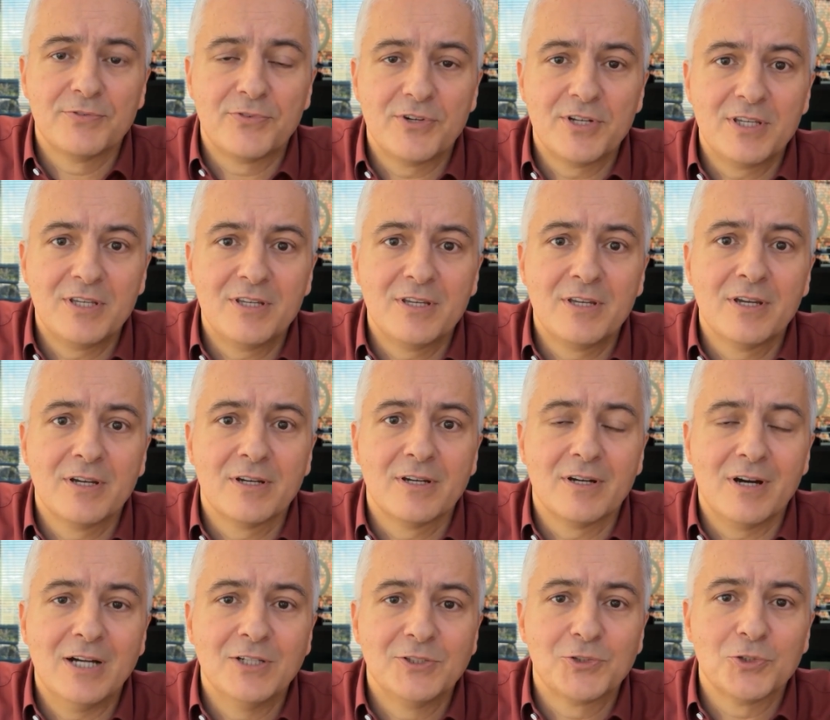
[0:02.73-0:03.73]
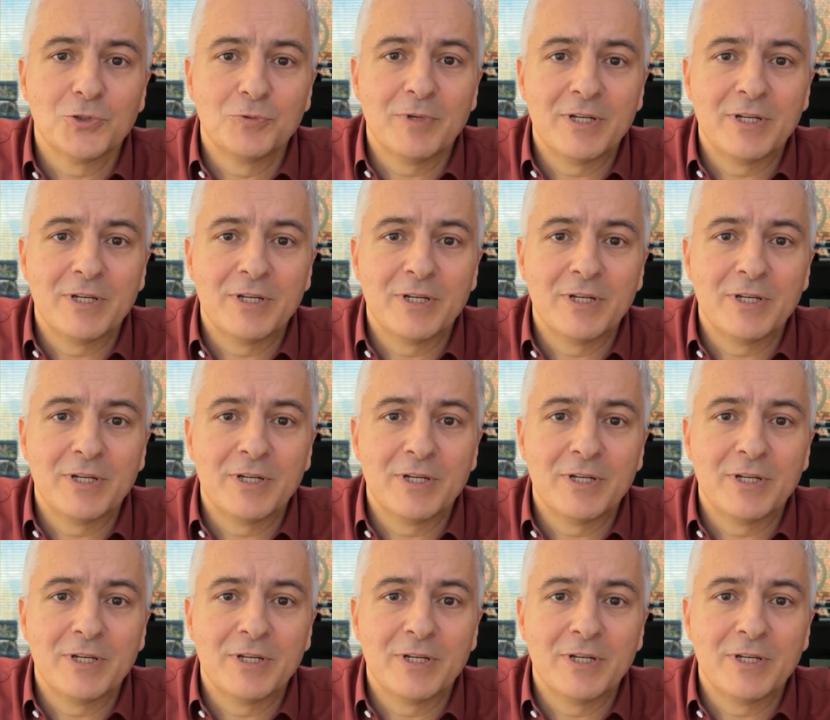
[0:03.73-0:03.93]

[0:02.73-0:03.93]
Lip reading: free ISO